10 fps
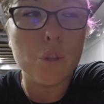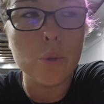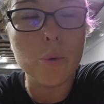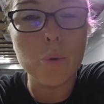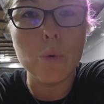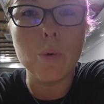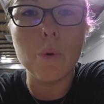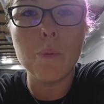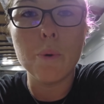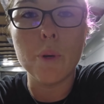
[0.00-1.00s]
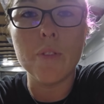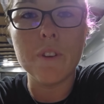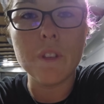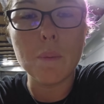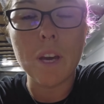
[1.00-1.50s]
to put
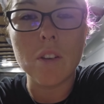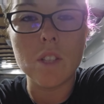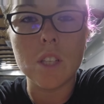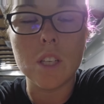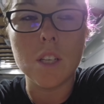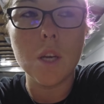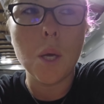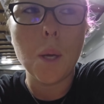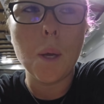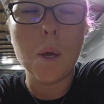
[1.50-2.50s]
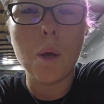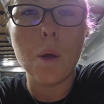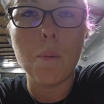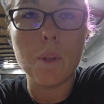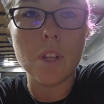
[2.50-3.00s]
50 pounds in it,
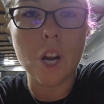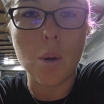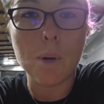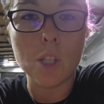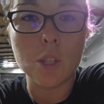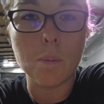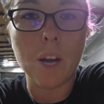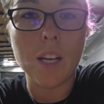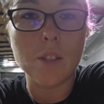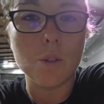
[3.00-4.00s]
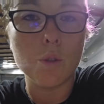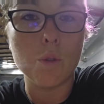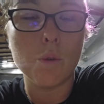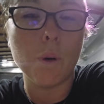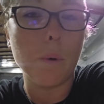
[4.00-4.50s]
put the tire pressure back
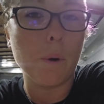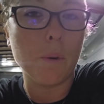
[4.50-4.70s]
to where we